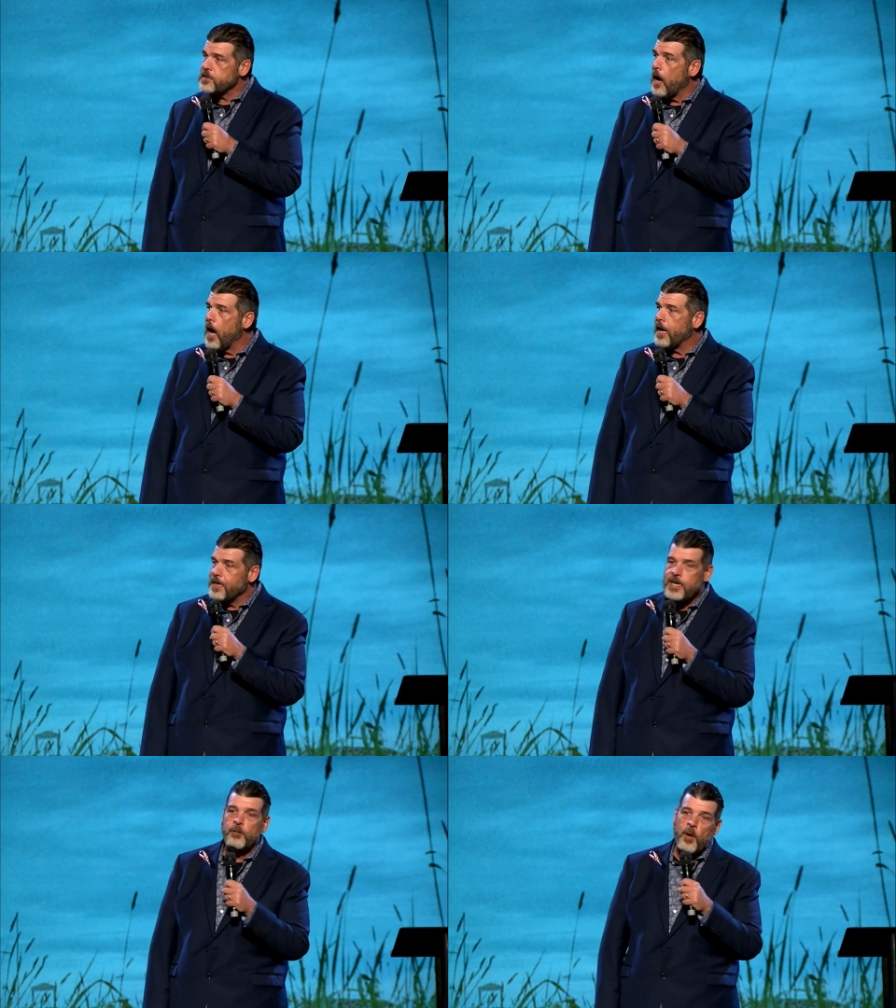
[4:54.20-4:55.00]
God, he
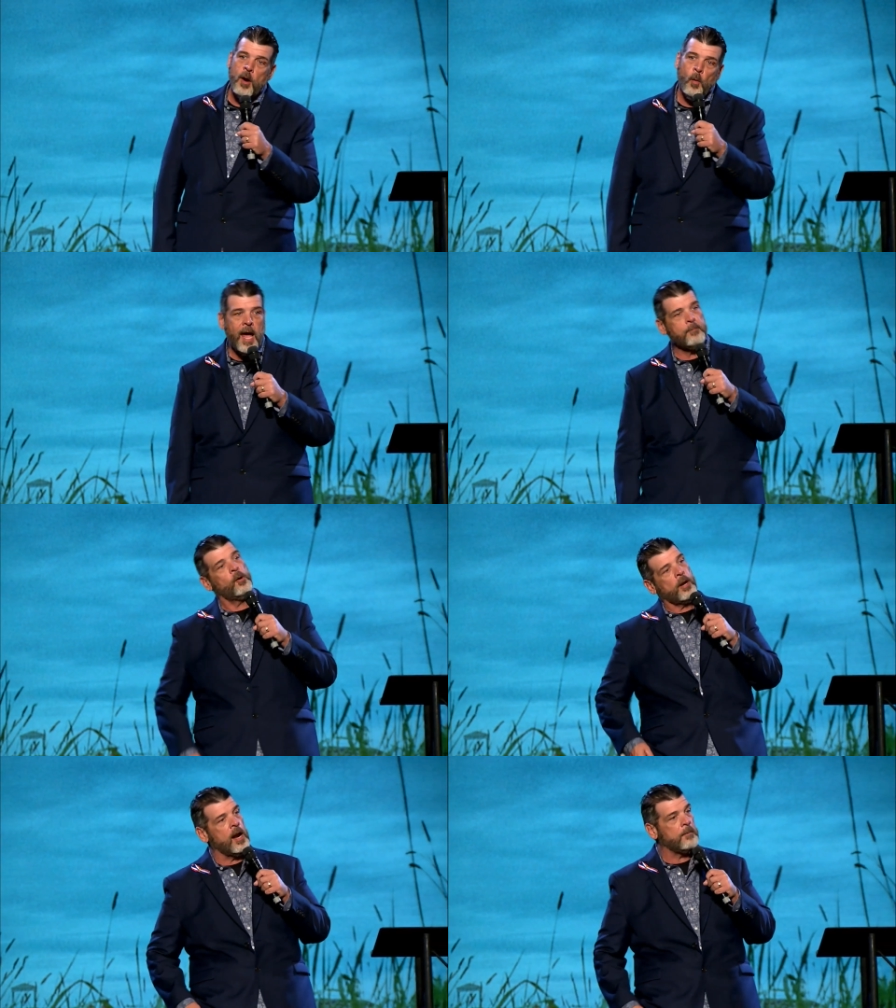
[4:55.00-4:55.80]
didn't run away
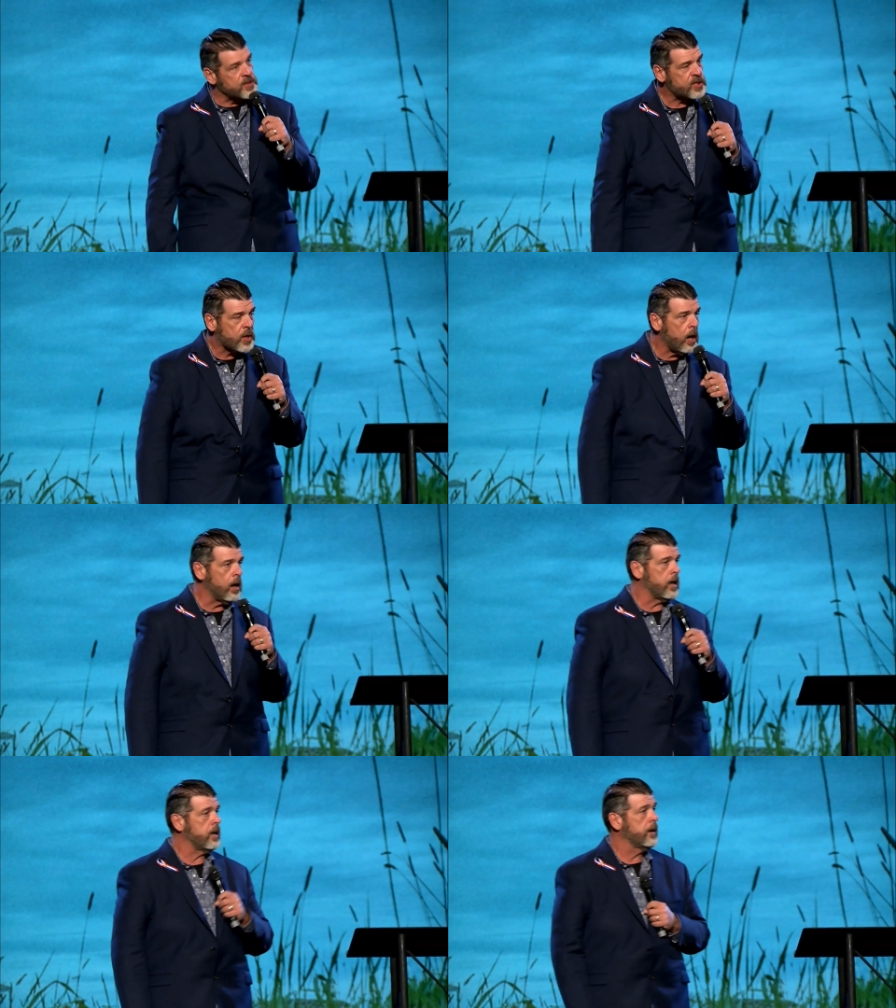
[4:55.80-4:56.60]
pulling up his
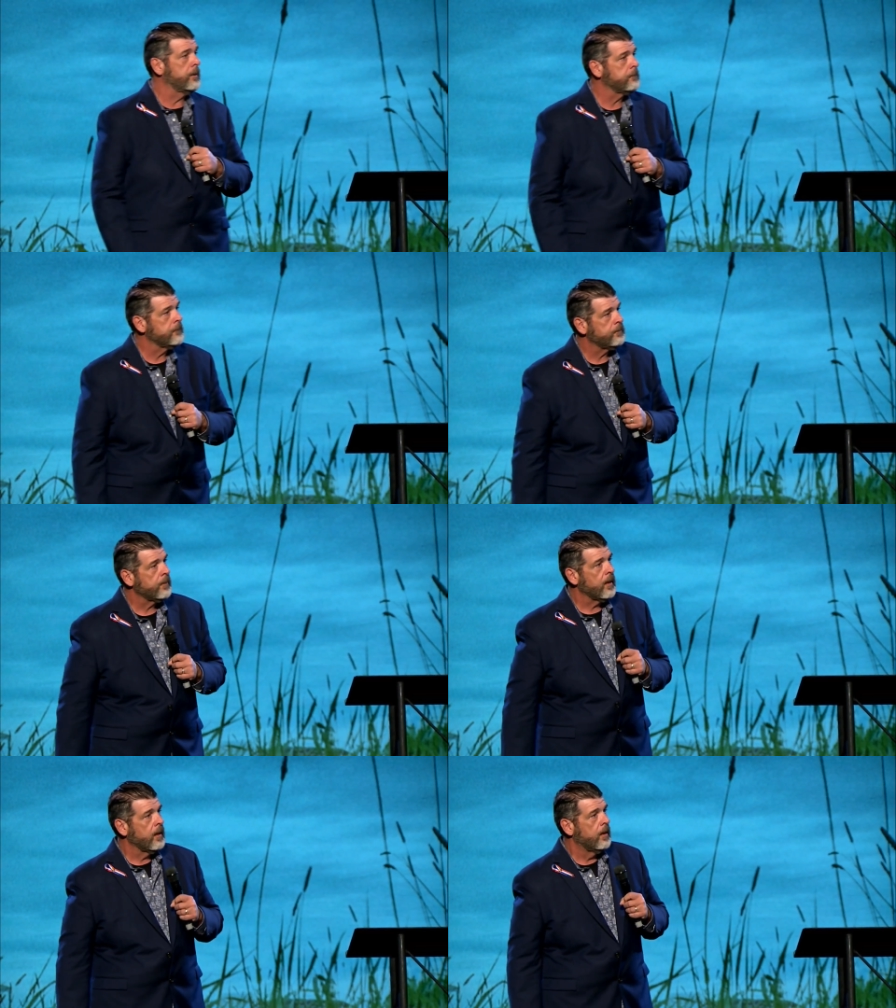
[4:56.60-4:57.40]
skirt.
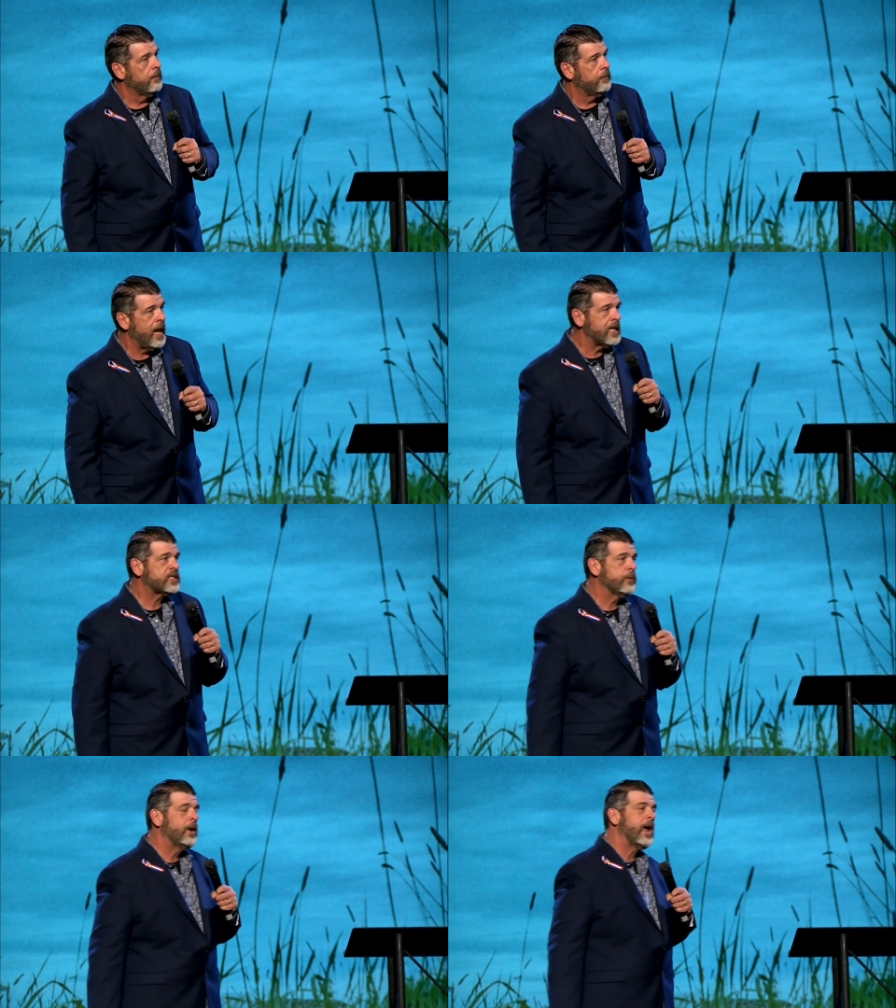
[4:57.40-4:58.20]
but
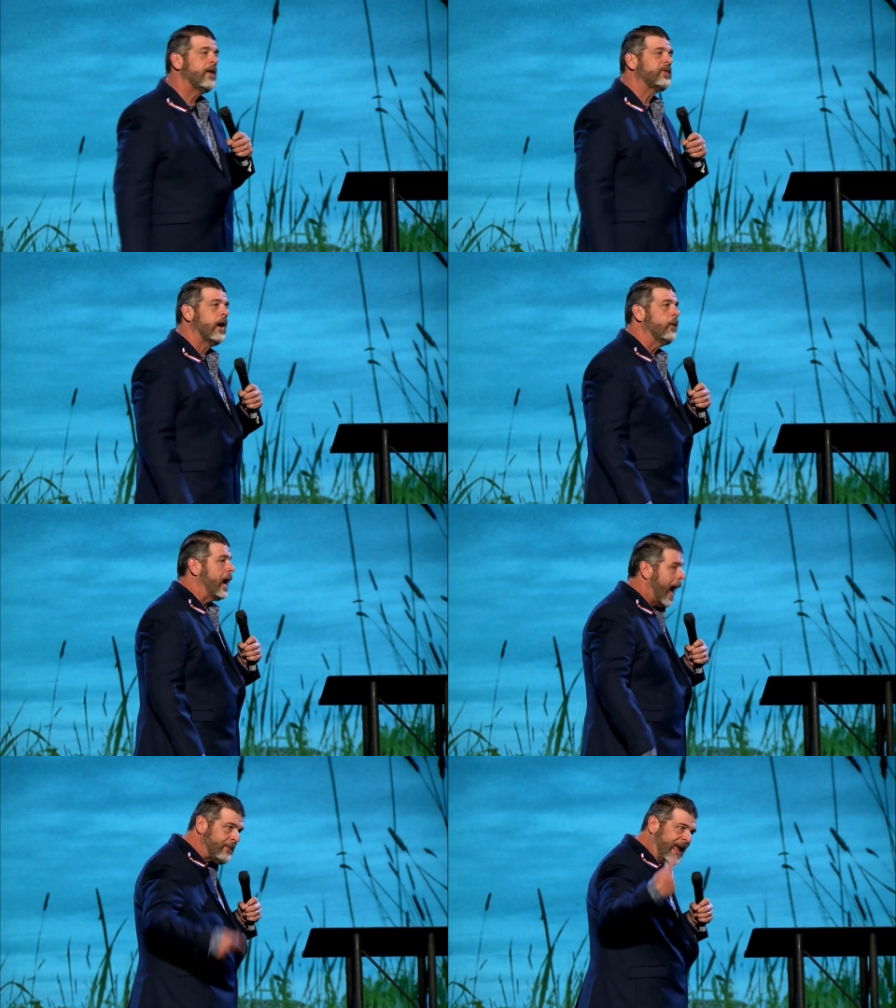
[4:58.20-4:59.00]
actually went out there and went,
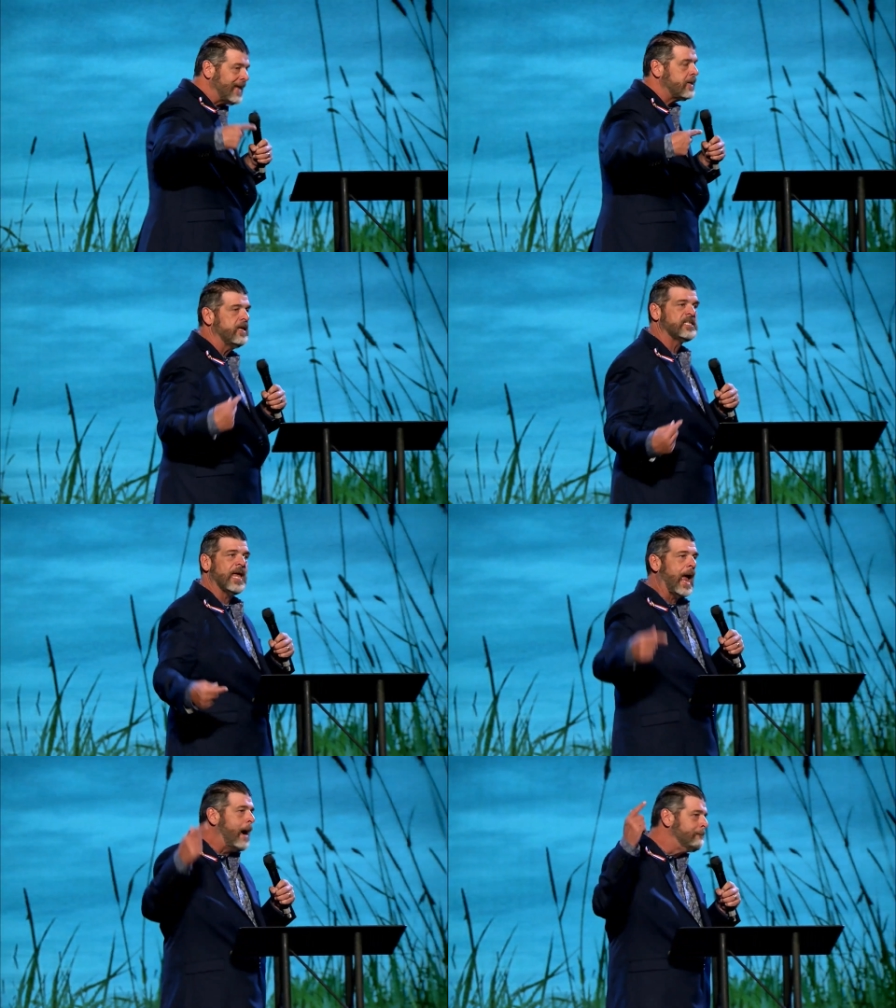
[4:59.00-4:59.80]
I'm ending this
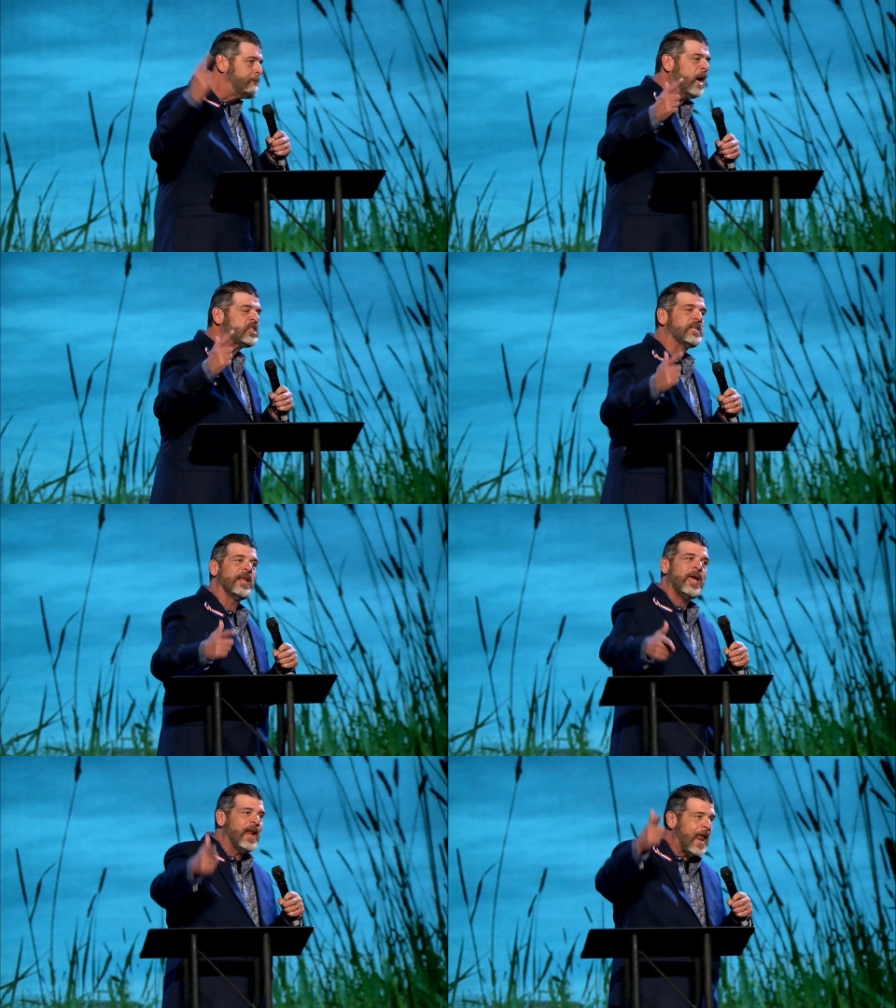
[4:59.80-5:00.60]
thing. I'm busting in
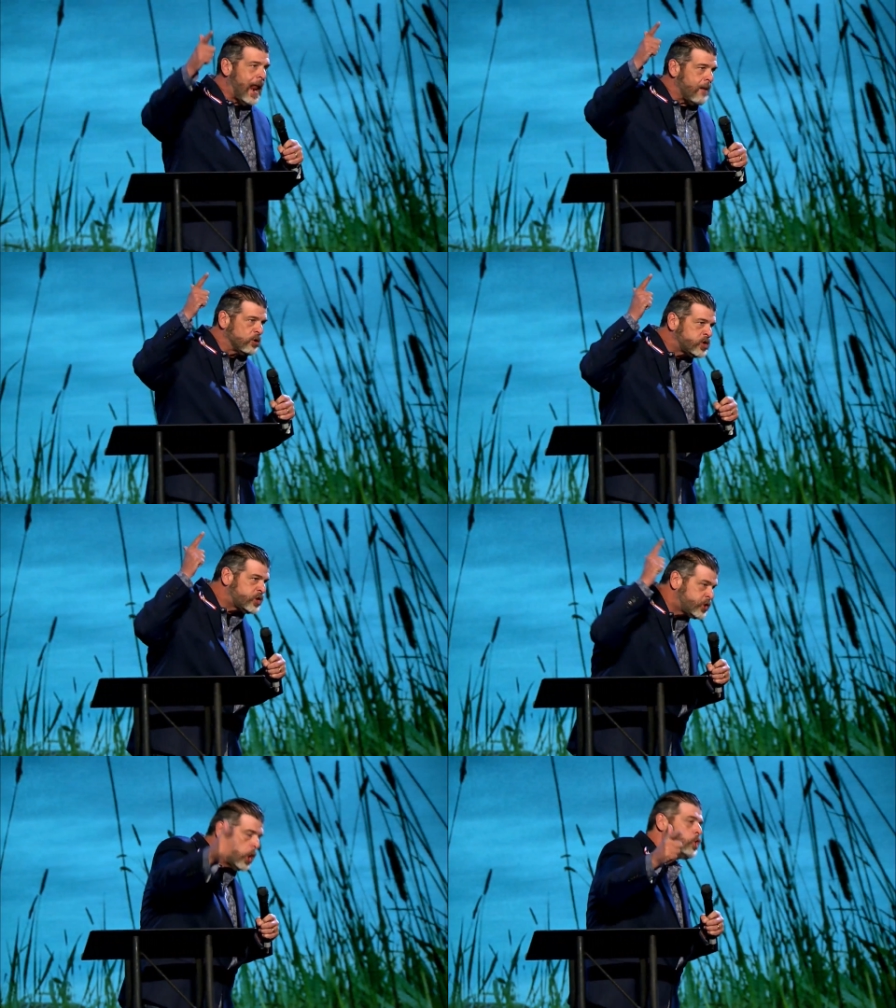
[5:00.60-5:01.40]
and I will
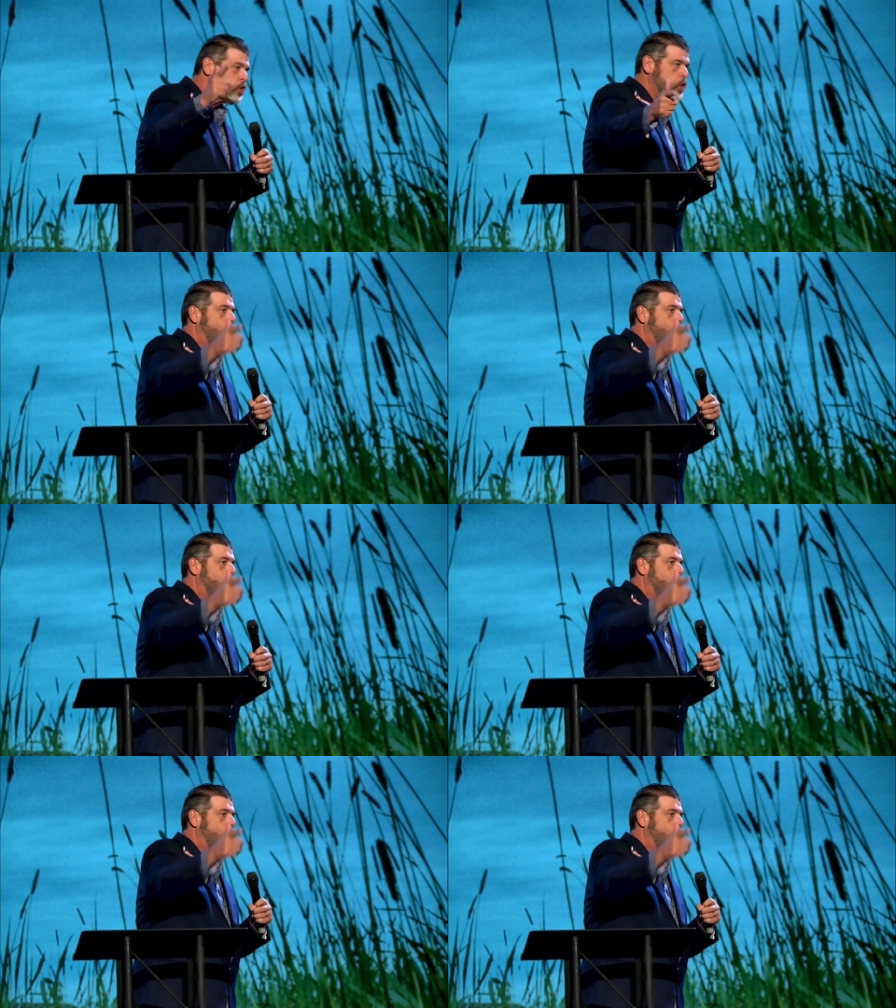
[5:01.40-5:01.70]
shoot you.